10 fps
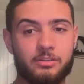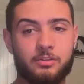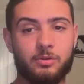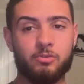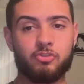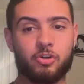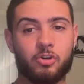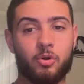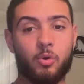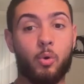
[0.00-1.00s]
Those
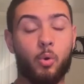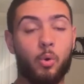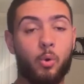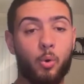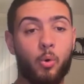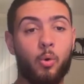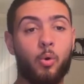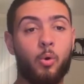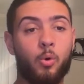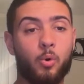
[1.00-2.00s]
are
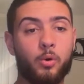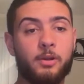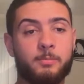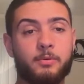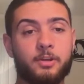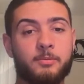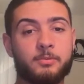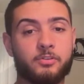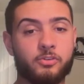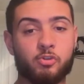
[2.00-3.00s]
horrible
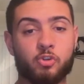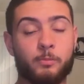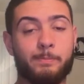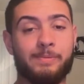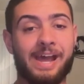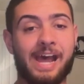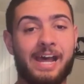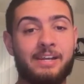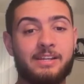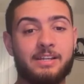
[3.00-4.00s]
numbers. Those are
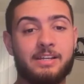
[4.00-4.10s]
bad.